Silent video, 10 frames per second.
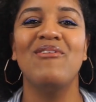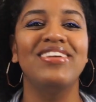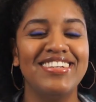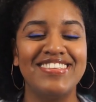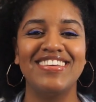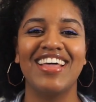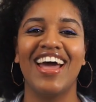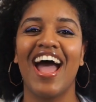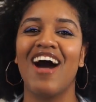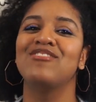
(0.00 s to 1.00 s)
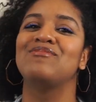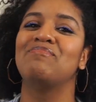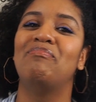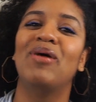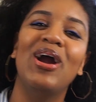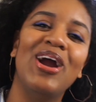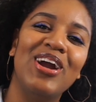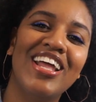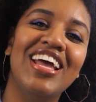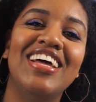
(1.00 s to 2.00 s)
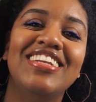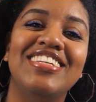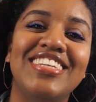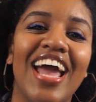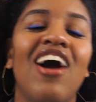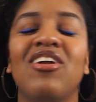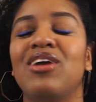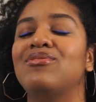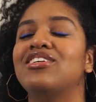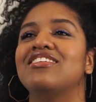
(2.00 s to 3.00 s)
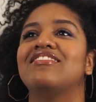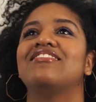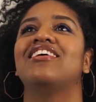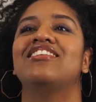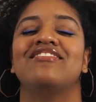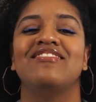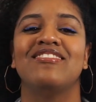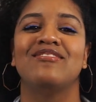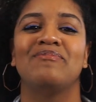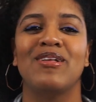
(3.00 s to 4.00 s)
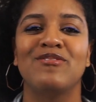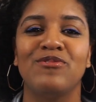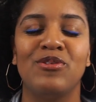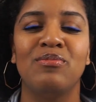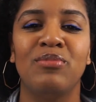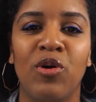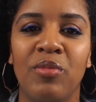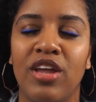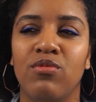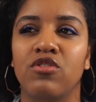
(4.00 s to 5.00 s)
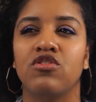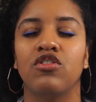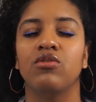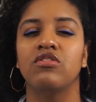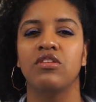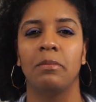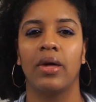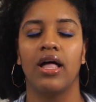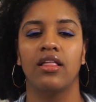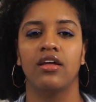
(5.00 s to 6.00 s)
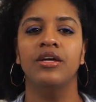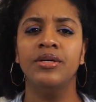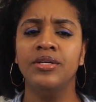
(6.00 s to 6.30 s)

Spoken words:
wanted to see that house burn down. It was just such a suspenseful moment. It was so symbolic.